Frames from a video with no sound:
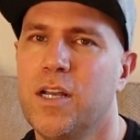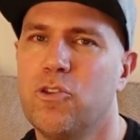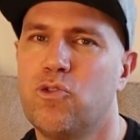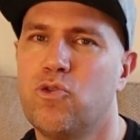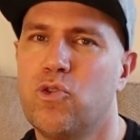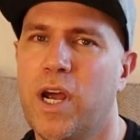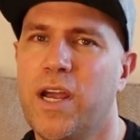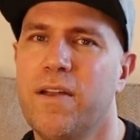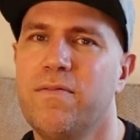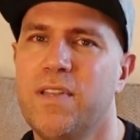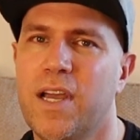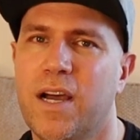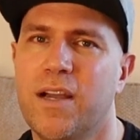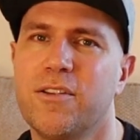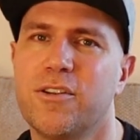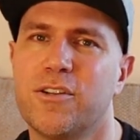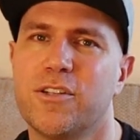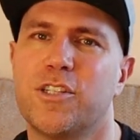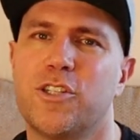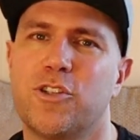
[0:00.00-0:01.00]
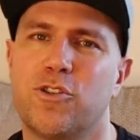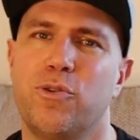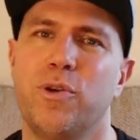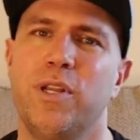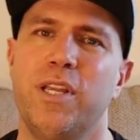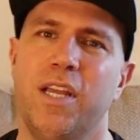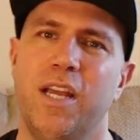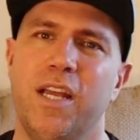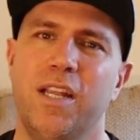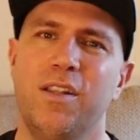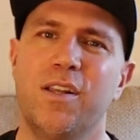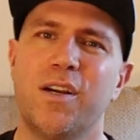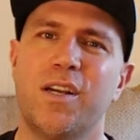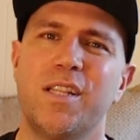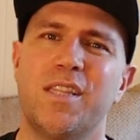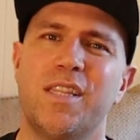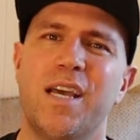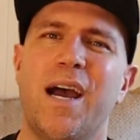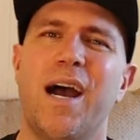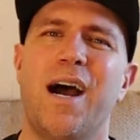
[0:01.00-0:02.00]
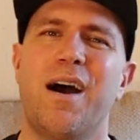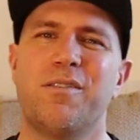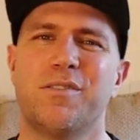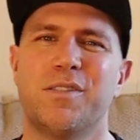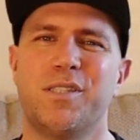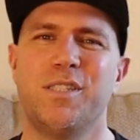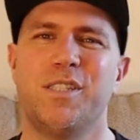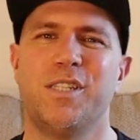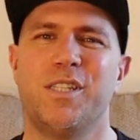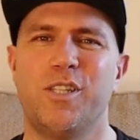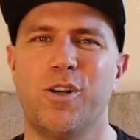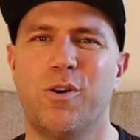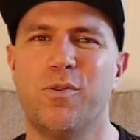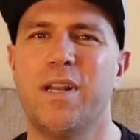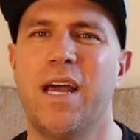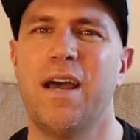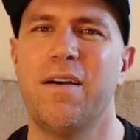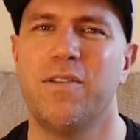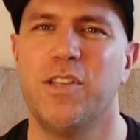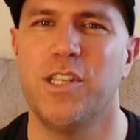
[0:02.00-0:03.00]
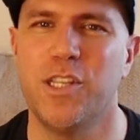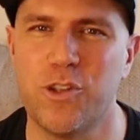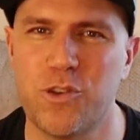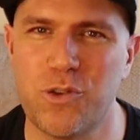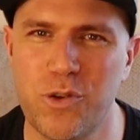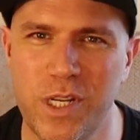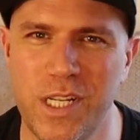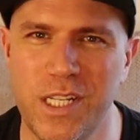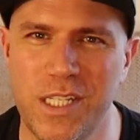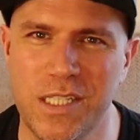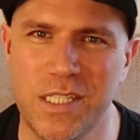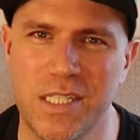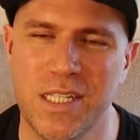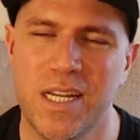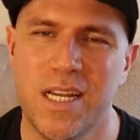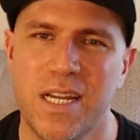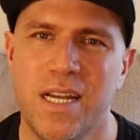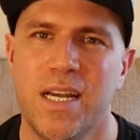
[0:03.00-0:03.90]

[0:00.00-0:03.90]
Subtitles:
Drive down your street and look at the houses that don't have any trees.